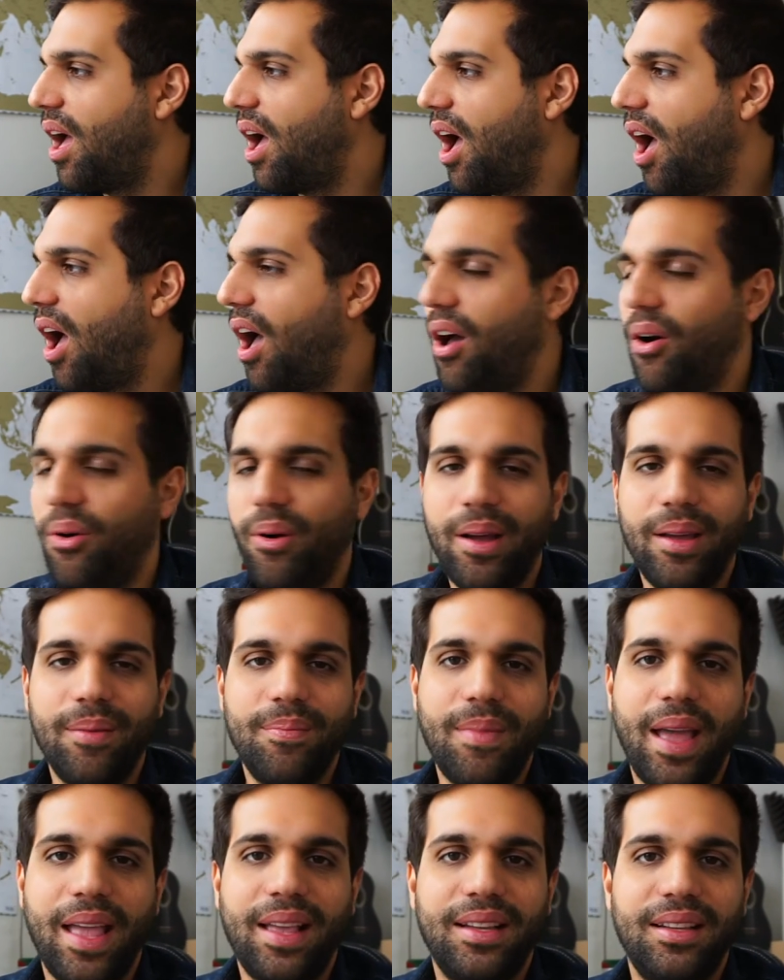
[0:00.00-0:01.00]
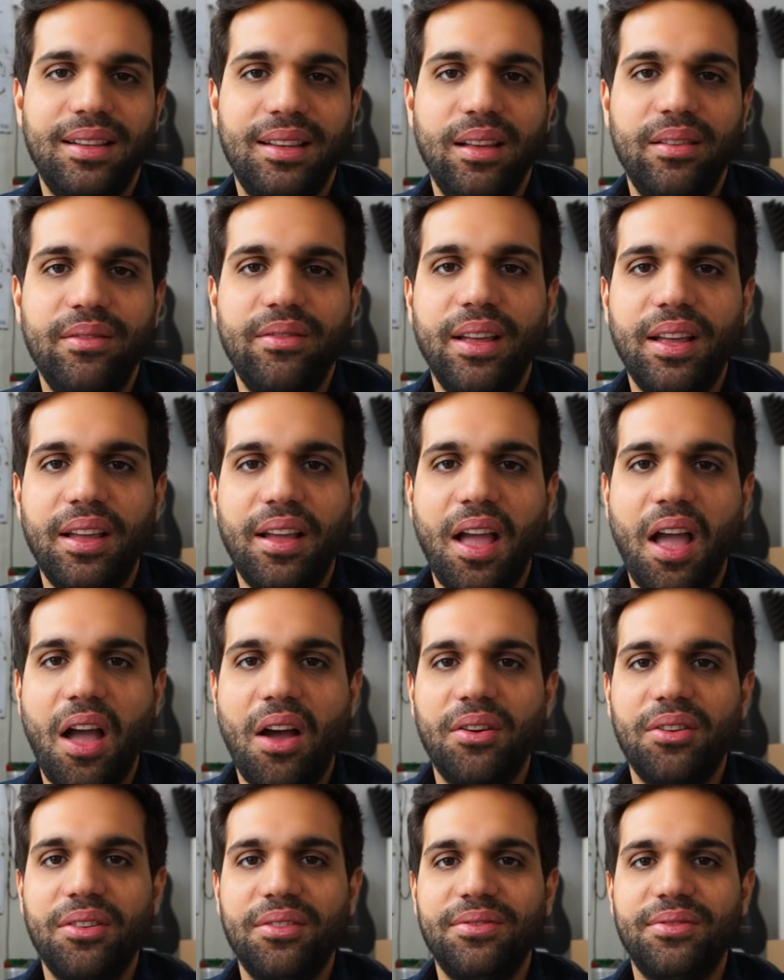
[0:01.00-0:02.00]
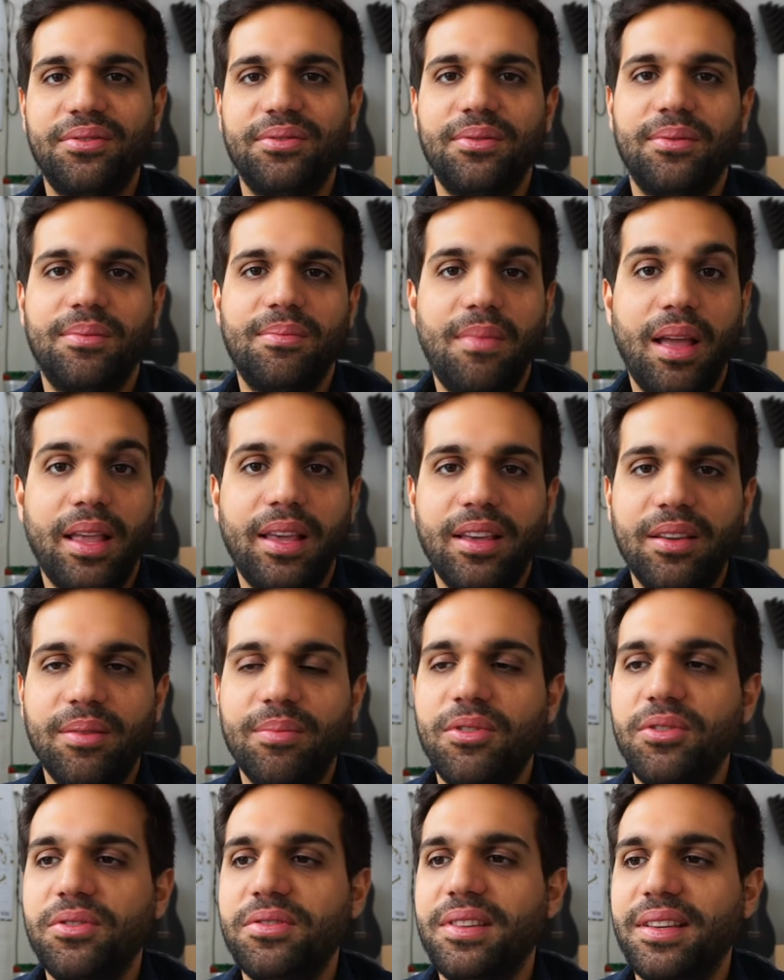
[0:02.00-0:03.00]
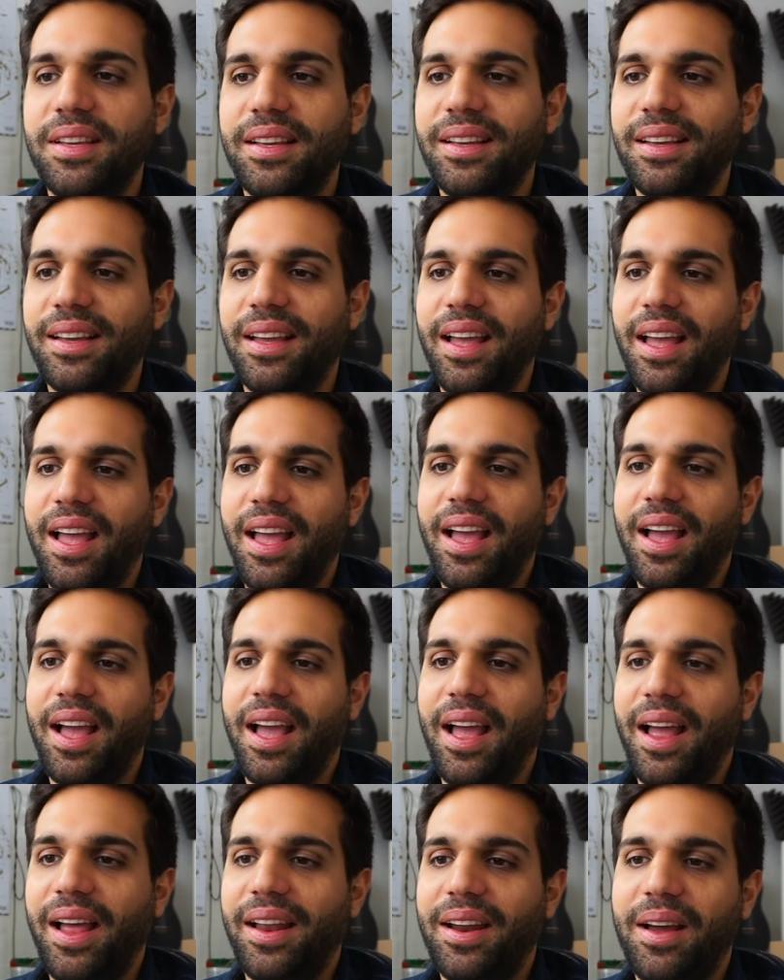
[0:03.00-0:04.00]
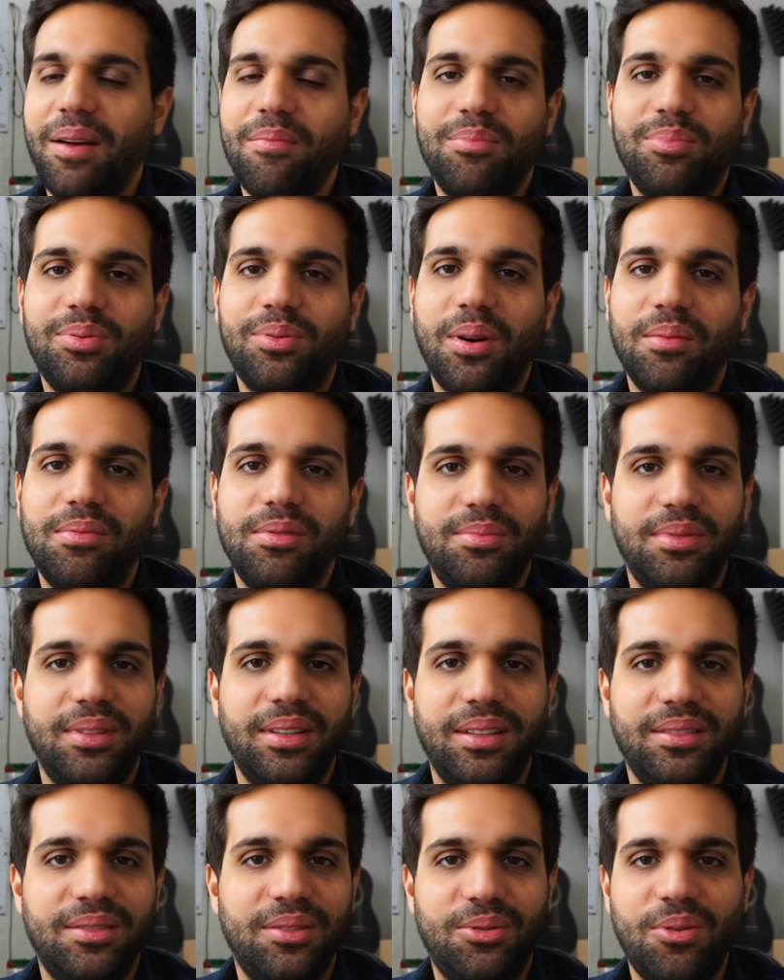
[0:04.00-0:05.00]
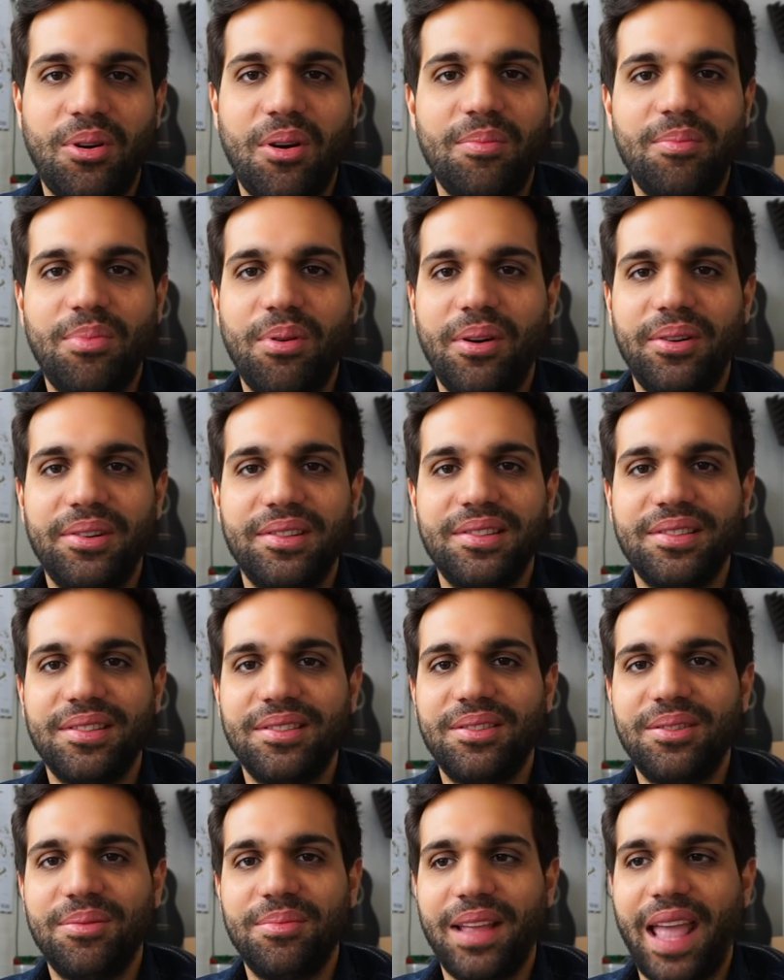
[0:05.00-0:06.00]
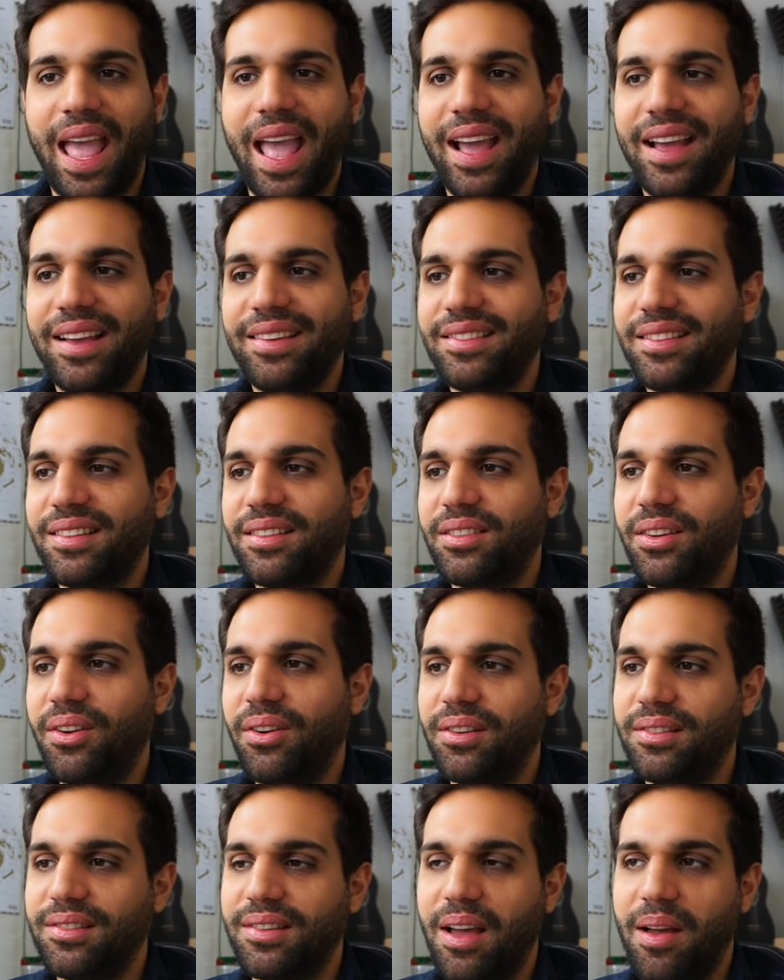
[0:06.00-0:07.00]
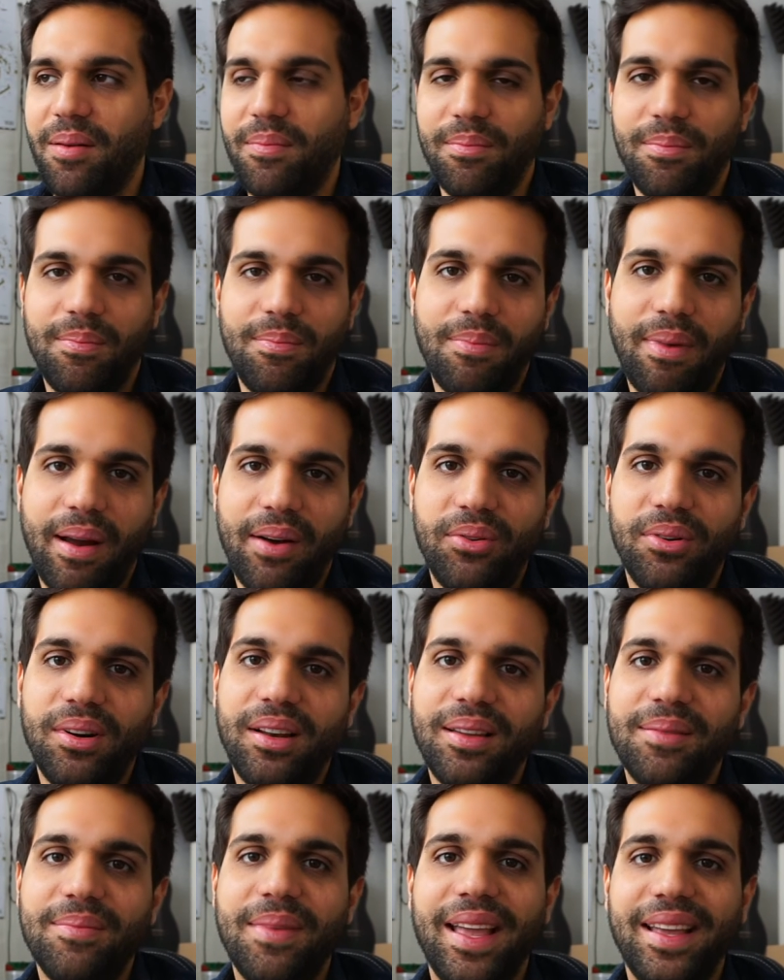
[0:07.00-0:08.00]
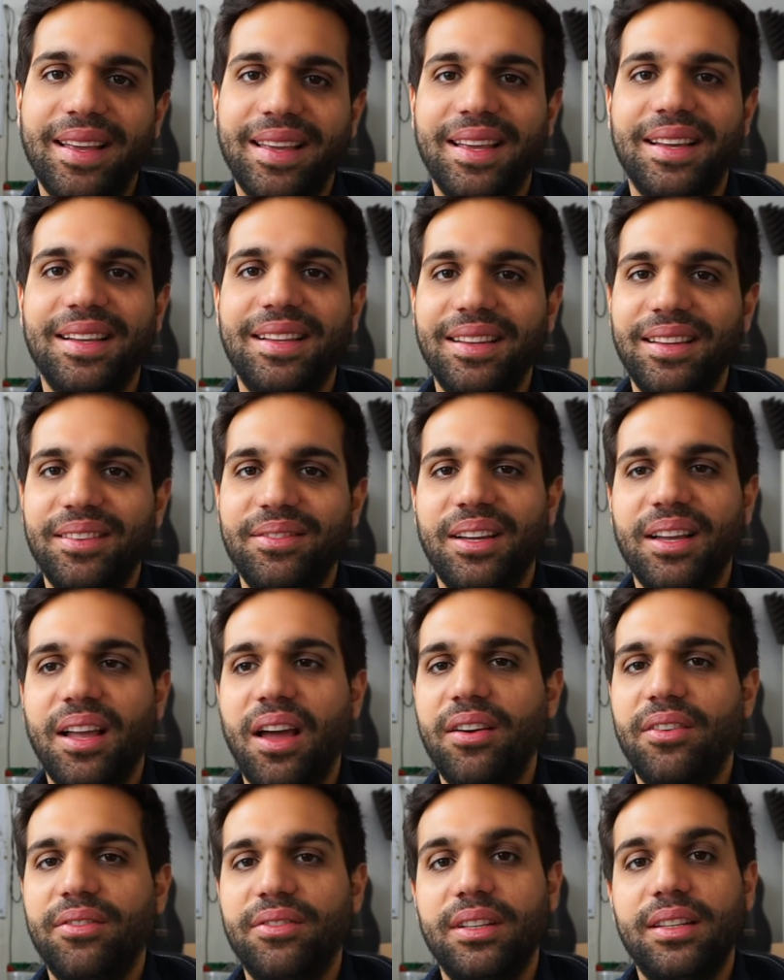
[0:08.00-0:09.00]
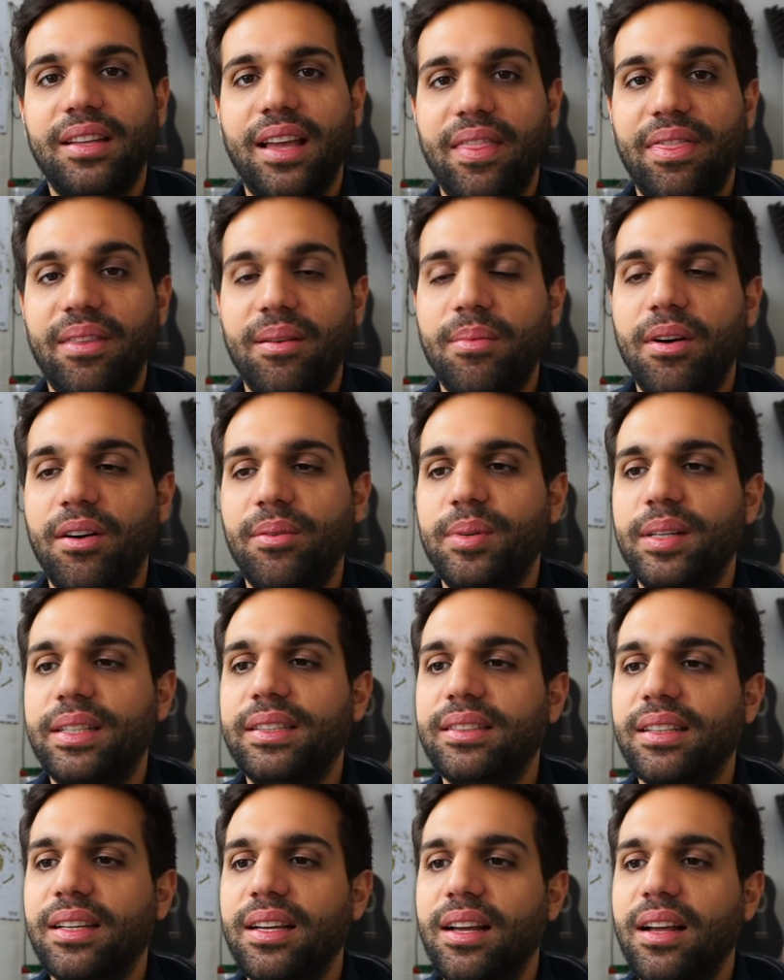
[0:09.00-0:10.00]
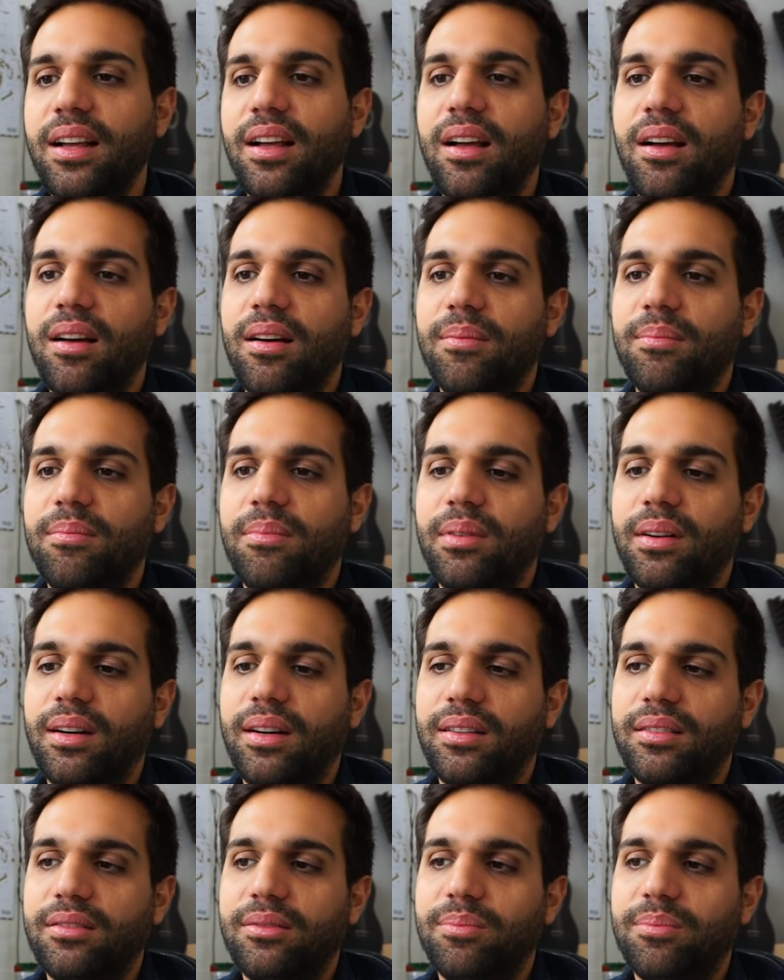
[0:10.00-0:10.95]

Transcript: how I make a living out of making music, and I'm probably the wrong person to be asked because I'm barely making a living out of it at the moment. But